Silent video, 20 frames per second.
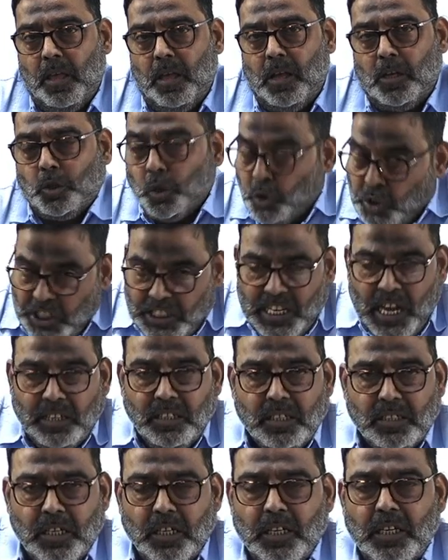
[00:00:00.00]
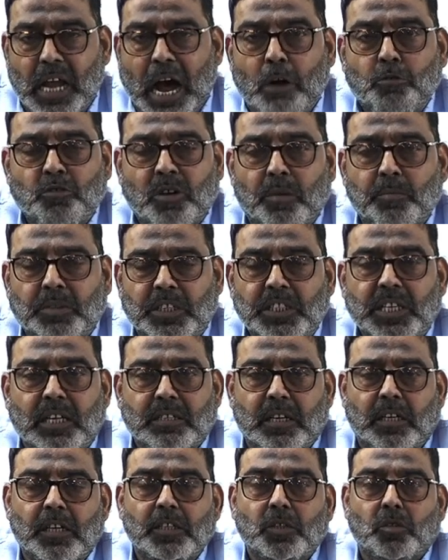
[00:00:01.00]
So these are the certain outcomes, these are
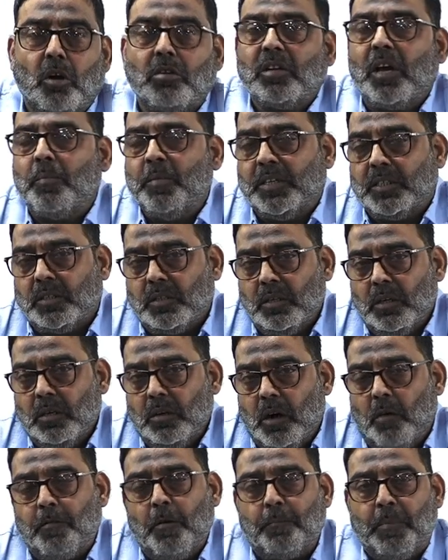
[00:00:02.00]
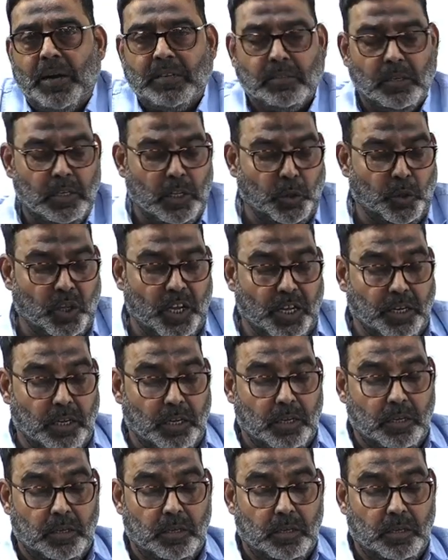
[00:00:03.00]
certain shortcomings of a Parsonian theory.